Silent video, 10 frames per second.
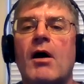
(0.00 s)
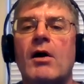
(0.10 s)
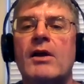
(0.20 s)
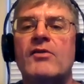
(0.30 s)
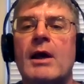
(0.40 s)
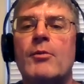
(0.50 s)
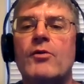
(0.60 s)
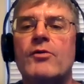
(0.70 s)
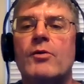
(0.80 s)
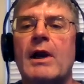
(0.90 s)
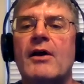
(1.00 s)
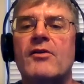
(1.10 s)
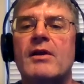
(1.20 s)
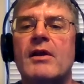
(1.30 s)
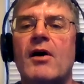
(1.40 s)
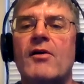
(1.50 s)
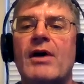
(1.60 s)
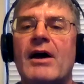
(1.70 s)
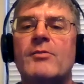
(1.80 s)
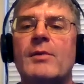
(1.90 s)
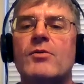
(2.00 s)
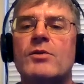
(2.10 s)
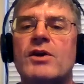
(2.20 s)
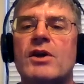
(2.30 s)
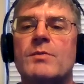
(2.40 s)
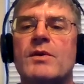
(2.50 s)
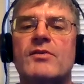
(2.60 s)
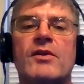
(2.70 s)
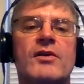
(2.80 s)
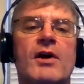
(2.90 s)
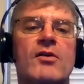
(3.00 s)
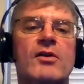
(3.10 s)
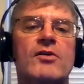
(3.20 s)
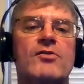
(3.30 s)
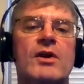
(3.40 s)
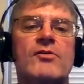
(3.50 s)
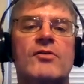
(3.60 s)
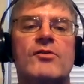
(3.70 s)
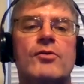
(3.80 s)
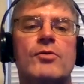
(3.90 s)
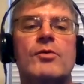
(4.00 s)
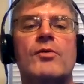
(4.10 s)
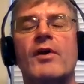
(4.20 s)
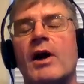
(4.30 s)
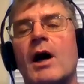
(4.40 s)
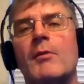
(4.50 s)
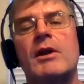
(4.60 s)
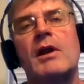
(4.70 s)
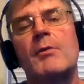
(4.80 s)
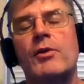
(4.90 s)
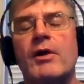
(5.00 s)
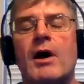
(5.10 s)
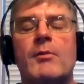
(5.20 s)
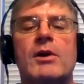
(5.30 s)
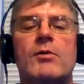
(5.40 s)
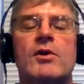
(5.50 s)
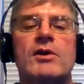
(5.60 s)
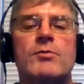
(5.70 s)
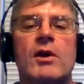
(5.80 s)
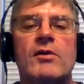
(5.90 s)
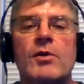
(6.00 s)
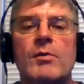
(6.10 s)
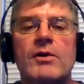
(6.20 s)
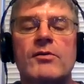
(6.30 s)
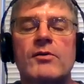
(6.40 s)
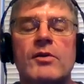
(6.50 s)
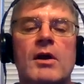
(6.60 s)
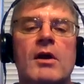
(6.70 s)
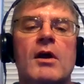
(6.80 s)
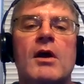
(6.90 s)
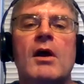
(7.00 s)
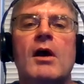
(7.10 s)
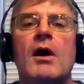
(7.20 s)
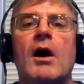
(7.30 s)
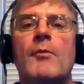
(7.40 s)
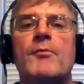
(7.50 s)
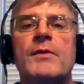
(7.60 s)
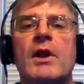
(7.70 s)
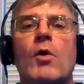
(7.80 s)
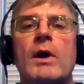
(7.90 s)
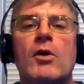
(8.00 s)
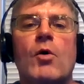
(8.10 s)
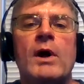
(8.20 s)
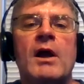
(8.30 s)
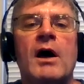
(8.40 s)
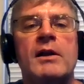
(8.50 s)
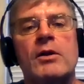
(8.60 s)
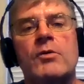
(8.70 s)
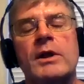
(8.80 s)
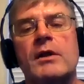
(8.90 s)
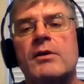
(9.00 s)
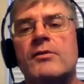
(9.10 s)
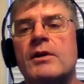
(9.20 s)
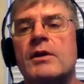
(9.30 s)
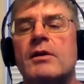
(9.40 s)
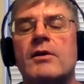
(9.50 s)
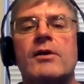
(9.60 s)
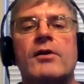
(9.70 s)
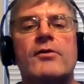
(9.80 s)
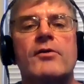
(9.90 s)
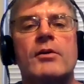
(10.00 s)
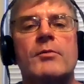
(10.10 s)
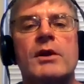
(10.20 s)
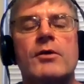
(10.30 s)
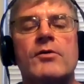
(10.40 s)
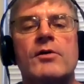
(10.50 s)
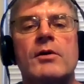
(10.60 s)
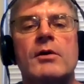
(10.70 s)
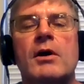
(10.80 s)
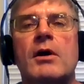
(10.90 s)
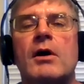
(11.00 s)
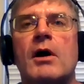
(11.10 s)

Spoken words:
are examples of aspects or judgments that Socrates traces to the common? I put the common in quotation marks in both places. Koinon in Greek is the term being used here.